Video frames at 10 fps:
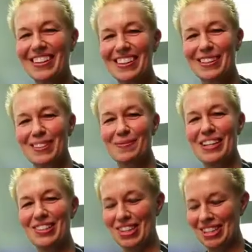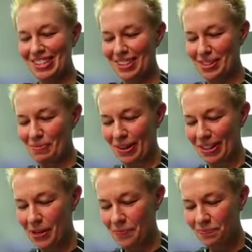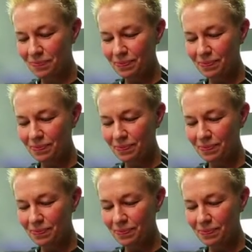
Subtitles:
This is my chicken saltimbocca